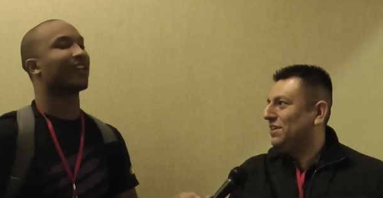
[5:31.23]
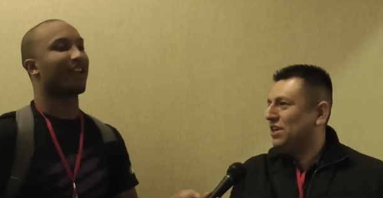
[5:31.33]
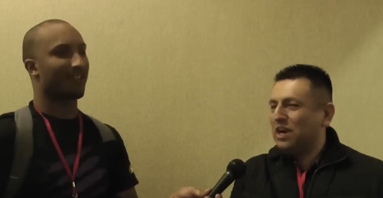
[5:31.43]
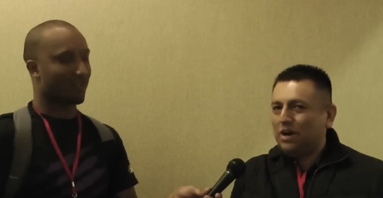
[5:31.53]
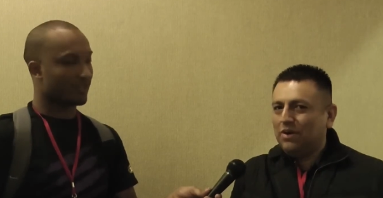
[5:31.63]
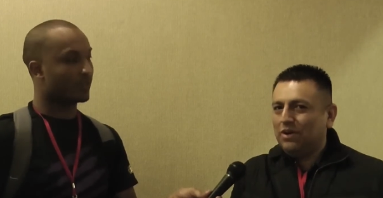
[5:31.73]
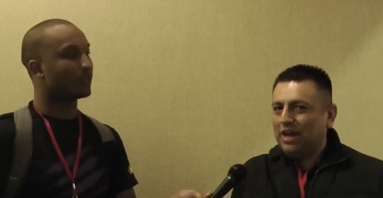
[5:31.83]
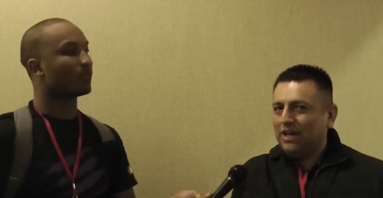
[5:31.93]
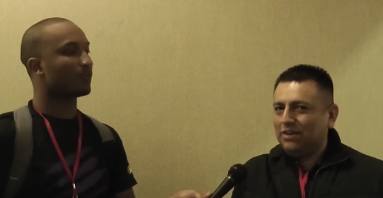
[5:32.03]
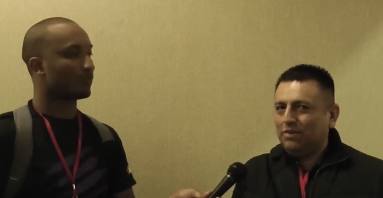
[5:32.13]
Speaker 1: you know.
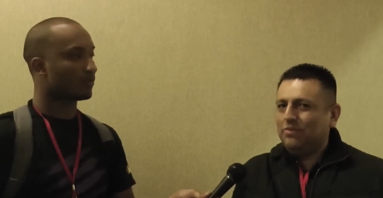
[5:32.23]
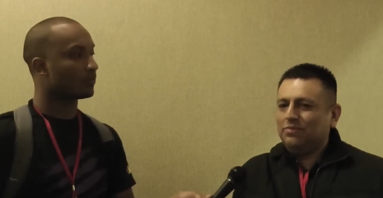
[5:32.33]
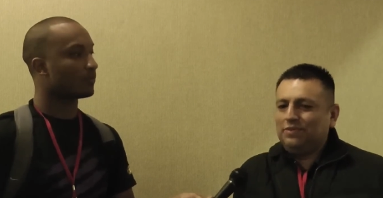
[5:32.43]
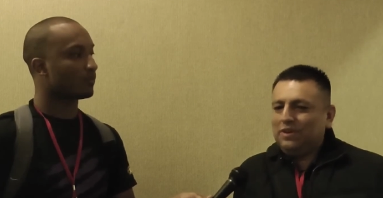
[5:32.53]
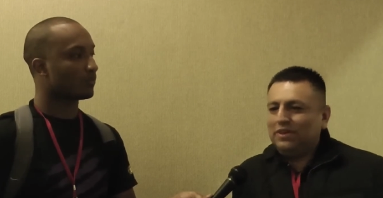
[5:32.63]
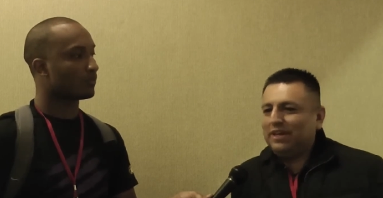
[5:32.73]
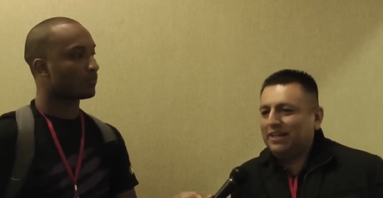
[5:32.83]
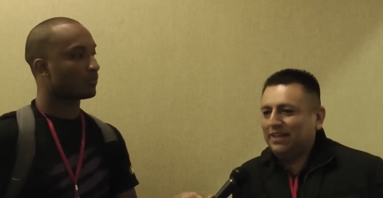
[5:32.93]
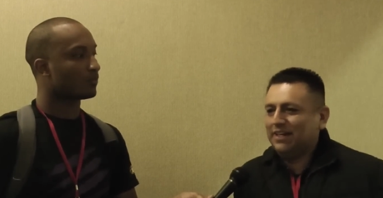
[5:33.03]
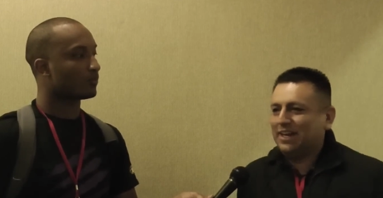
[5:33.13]
And don't feel
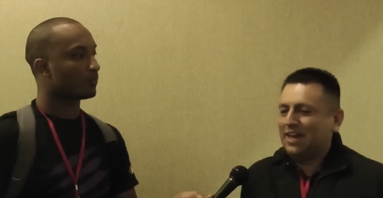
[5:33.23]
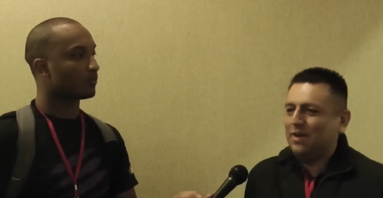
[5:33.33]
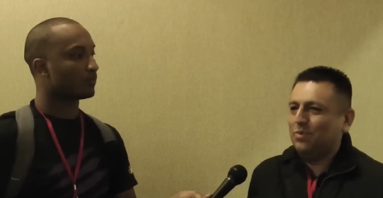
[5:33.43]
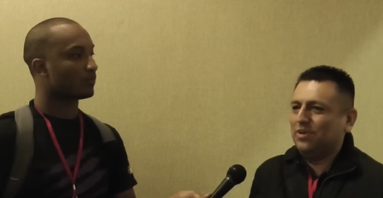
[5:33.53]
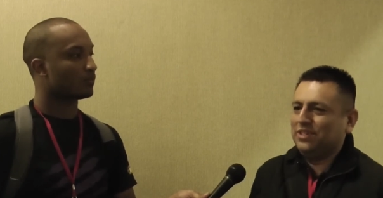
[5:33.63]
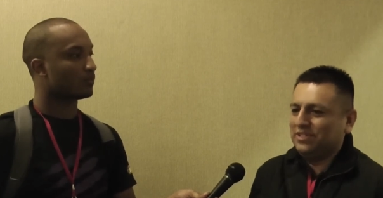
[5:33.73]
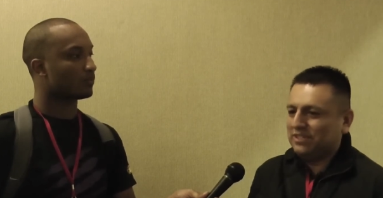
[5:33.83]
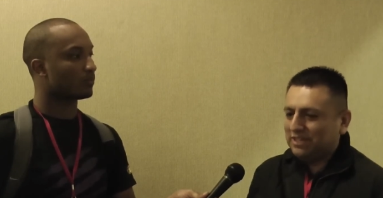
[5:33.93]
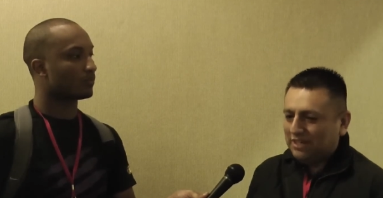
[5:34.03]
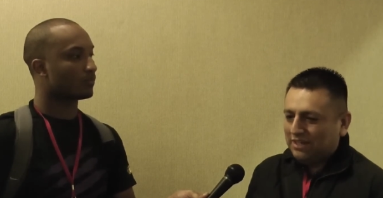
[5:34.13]
that like, hey, we're
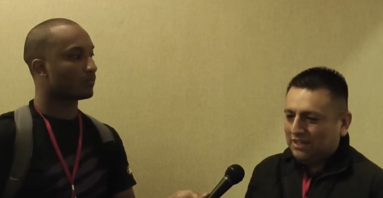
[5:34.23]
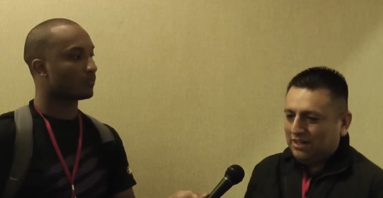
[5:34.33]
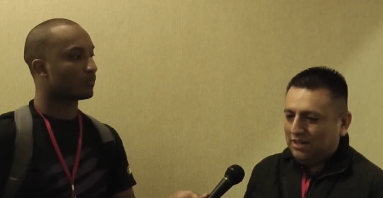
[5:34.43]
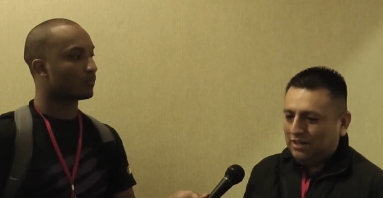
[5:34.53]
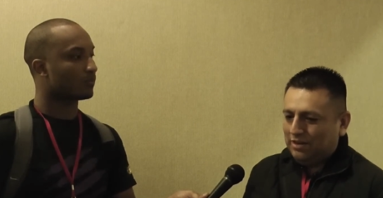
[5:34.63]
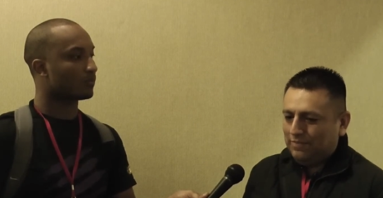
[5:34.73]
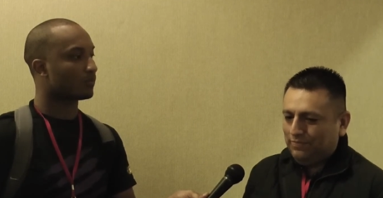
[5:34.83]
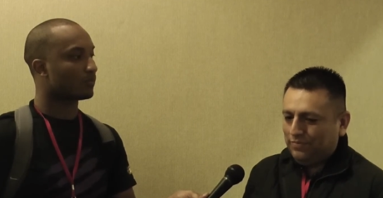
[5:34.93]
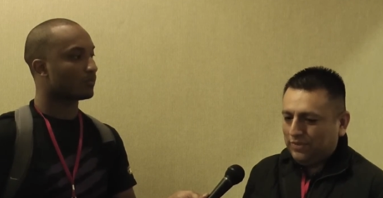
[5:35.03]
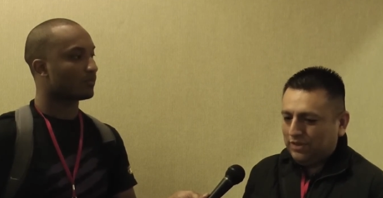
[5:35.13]
just
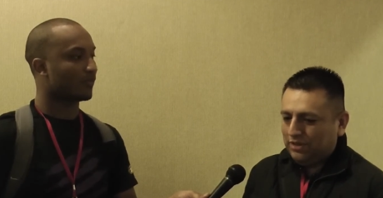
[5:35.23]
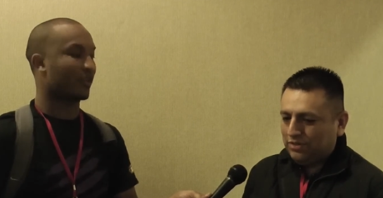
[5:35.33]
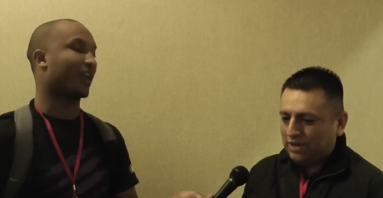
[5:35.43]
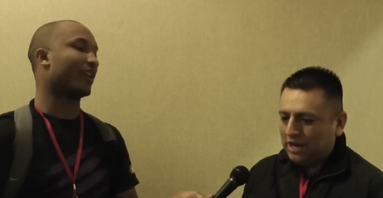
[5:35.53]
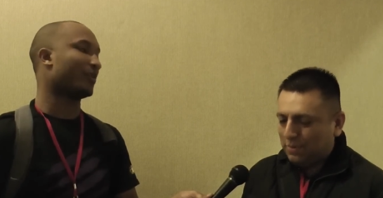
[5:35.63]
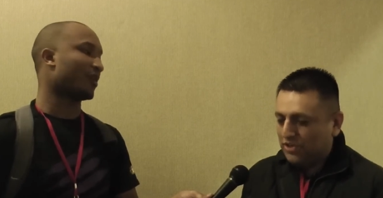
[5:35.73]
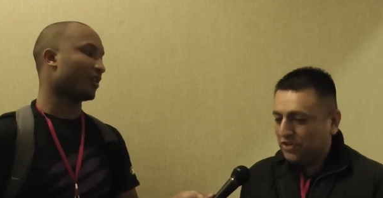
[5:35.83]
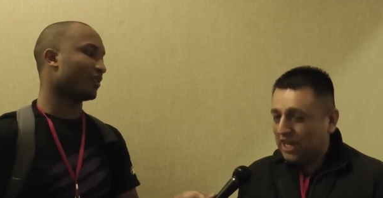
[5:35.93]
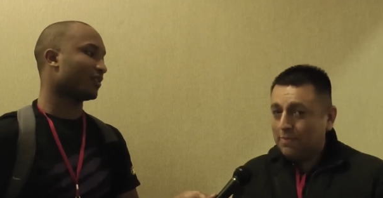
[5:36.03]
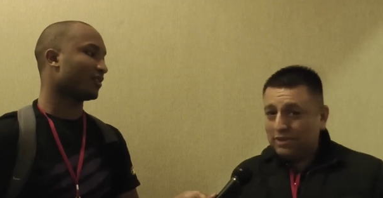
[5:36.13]
um, trying to put
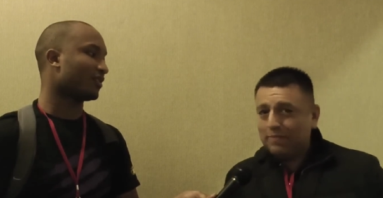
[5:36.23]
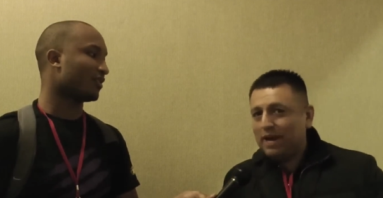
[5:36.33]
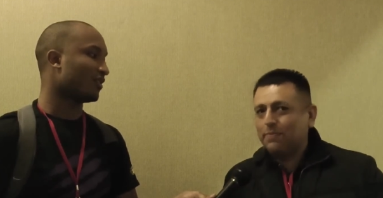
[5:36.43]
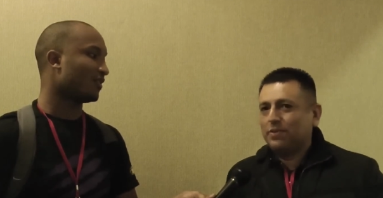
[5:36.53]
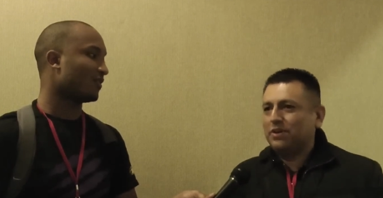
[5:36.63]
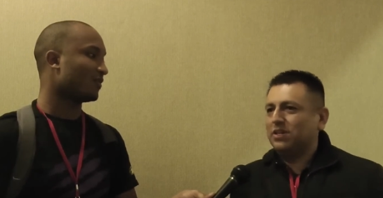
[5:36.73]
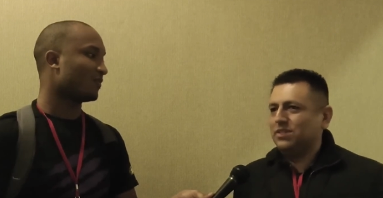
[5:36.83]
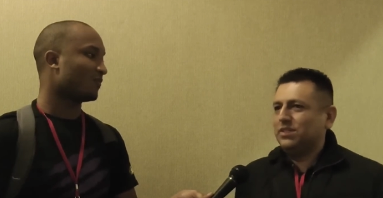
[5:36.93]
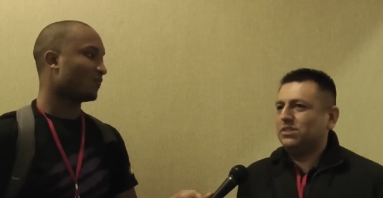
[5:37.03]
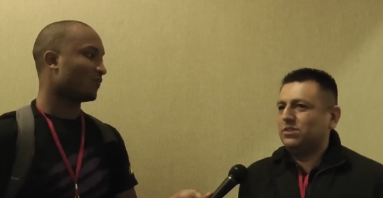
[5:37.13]
your game in the back burner.
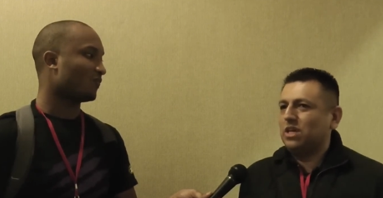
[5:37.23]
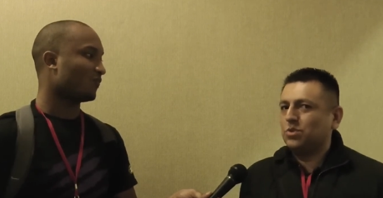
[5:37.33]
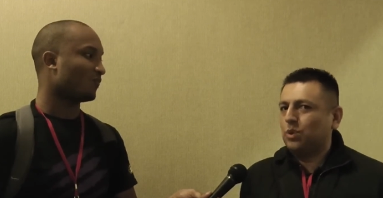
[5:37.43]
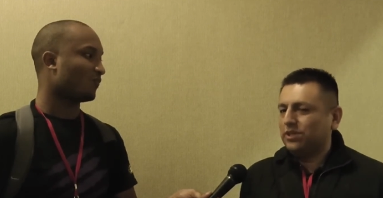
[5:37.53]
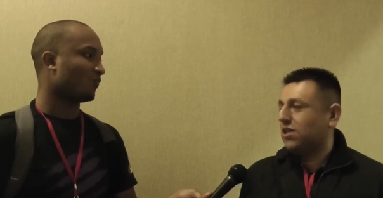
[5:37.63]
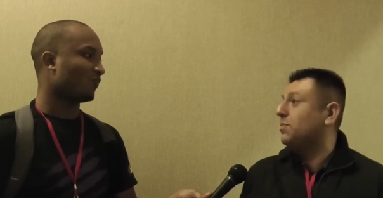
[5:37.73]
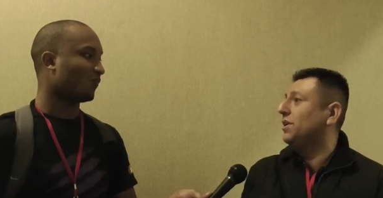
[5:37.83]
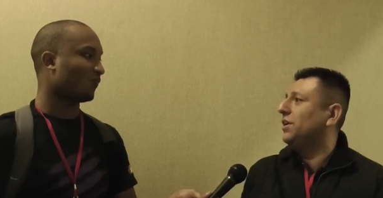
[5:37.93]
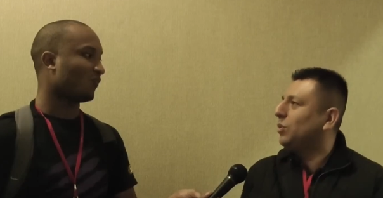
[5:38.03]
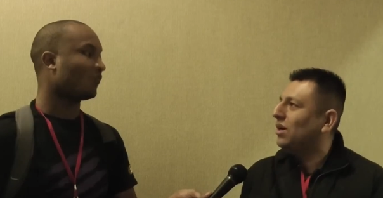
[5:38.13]
It's just it's what the
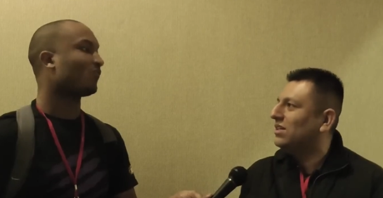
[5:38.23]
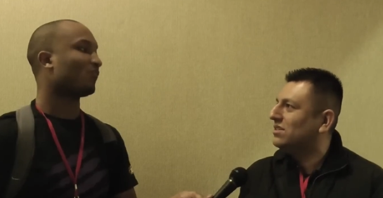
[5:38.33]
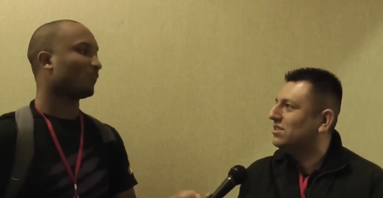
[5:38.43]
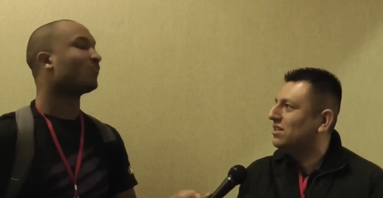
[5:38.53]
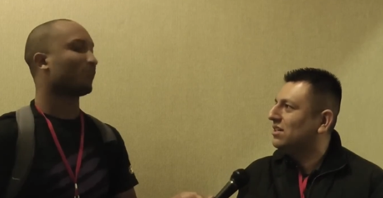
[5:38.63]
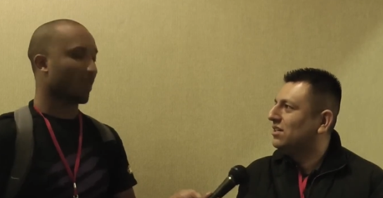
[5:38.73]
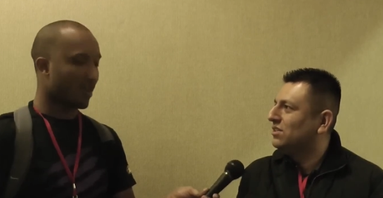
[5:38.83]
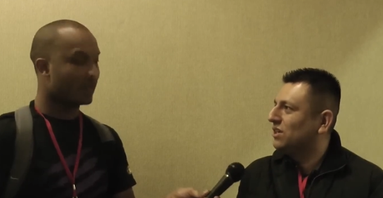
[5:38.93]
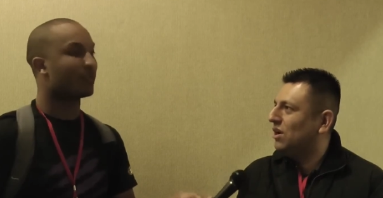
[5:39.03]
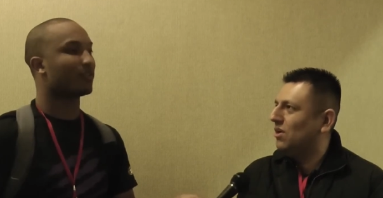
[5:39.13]
community wants.
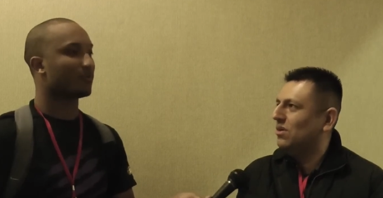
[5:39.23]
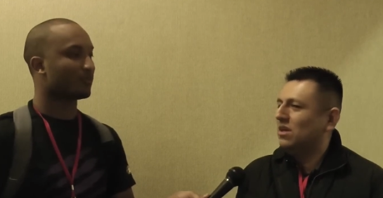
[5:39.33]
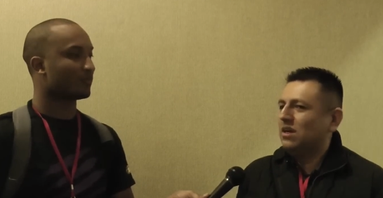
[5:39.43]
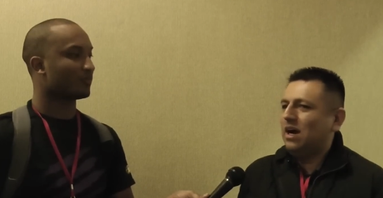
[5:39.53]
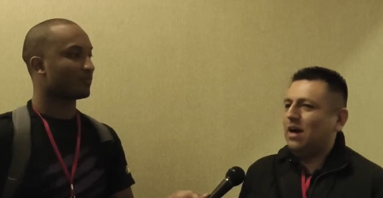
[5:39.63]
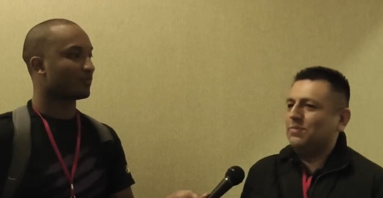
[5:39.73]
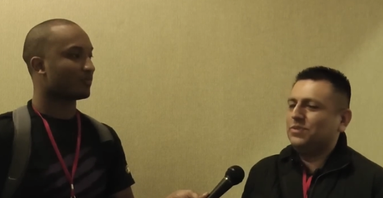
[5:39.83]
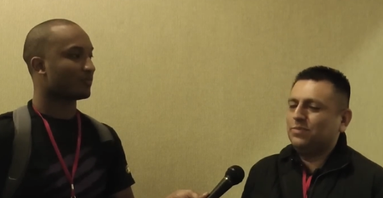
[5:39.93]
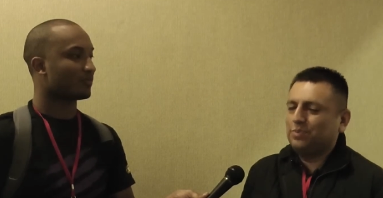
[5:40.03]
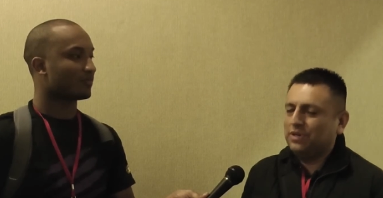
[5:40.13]
So I'm
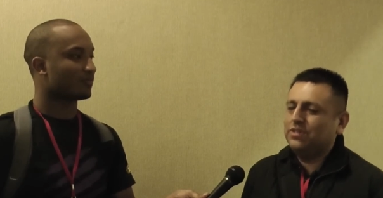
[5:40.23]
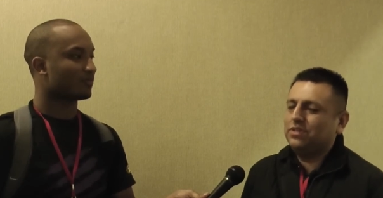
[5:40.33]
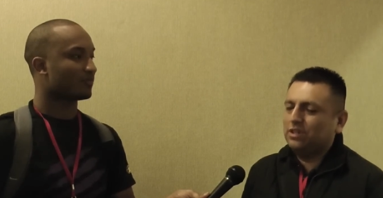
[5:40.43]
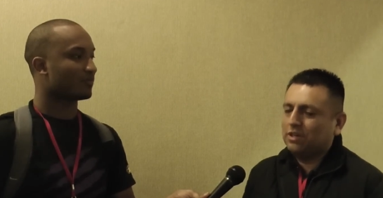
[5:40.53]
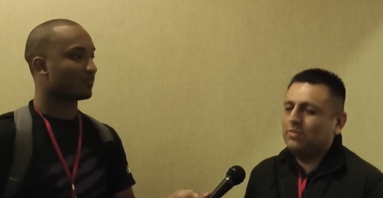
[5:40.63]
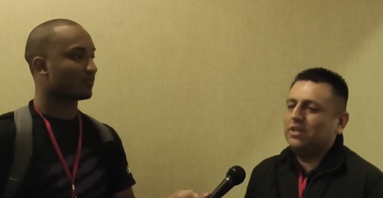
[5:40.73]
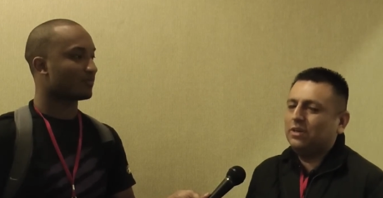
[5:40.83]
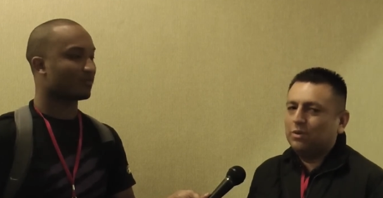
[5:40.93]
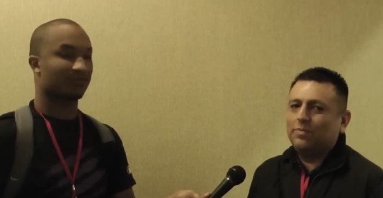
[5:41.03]
pretty sure the community